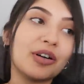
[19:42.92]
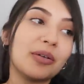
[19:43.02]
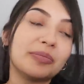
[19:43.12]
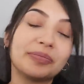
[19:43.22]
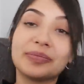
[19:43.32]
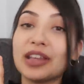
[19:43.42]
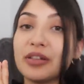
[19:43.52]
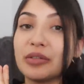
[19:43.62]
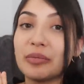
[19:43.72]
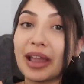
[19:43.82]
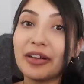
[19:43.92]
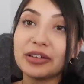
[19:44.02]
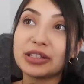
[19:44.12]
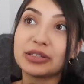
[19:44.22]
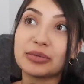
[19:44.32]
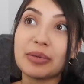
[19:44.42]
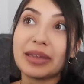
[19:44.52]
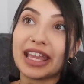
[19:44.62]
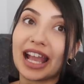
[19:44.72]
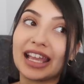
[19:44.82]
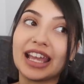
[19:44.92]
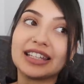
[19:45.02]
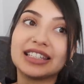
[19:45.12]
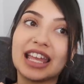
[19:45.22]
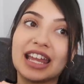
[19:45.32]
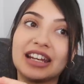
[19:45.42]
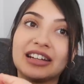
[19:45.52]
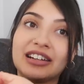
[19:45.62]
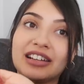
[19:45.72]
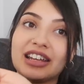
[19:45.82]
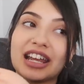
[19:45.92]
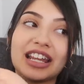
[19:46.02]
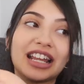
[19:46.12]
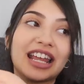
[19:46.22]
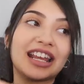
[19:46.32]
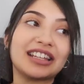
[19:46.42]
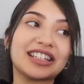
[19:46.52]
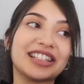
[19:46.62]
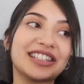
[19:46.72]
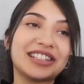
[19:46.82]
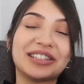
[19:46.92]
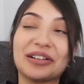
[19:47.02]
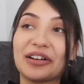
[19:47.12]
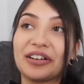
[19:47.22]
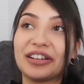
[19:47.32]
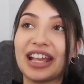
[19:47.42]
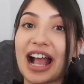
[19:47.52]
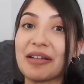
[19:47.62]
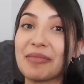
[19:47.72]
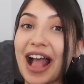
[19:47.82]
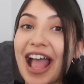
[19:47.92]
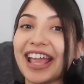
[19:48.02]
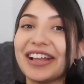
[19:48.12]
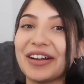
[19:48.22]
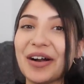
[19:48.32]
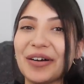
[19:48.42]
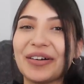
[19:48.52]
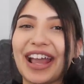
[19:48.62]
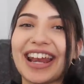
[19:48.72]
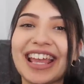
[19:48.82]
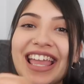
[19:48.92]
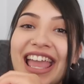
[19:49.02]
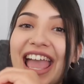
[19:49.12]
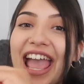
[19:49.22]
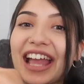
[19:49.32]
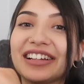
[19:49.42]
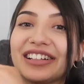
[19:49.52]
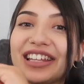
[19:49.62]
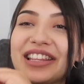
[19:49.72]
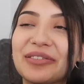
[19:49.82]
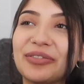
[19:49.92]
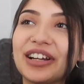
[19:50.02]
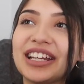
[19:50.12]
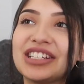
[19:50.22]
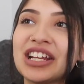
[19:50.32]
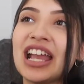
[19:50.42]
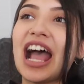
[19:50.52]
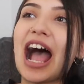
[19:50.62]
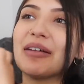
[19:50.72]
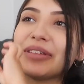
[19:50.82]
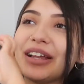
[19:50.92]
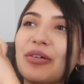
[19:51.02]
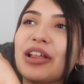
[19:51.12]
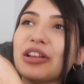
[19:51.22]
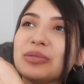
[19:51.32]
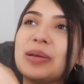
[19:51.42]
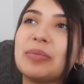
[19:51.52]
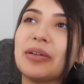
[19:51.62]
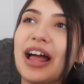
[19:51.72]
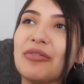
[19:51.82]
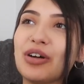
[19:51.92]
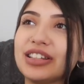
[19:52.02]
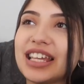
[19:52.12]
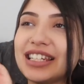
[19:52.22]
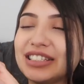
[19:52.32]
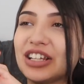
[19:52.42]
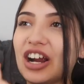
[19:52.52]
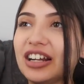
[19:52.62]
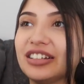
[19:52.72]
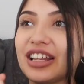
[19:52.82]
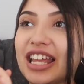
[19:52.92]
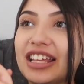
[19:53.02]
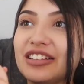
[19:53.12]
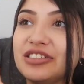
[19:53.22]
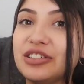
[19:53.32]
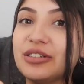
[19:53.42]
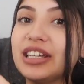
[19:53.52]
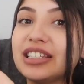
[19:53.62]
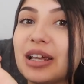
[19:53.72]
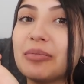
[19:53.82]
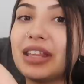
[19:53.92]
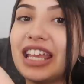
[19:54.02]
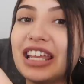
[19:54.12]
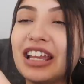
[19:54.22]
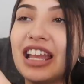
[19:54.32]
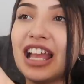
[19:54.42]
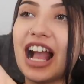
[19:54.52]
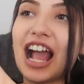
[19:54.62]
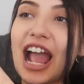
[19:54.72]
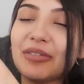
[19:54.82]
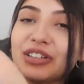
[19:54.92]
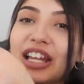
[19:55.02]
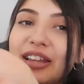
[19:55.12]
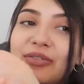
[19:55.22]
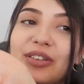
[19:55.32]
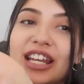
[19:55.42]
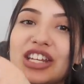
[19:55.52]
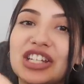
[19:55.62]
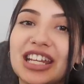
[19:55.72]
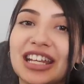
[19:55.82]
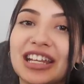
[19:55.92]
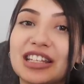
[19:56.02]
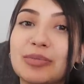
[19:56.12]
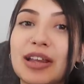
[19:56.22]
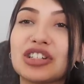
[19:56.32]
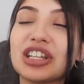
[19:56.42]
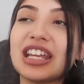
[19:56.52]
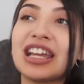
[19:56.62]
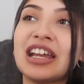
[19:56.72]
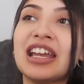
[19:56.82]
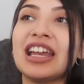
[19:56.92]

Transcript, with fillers: Well, we might go swimming, I guess, then. And then since it's so early, I might go ahead and clean the fridge. I'm like one of those people that once I start like doing something, I have to like finish it, especially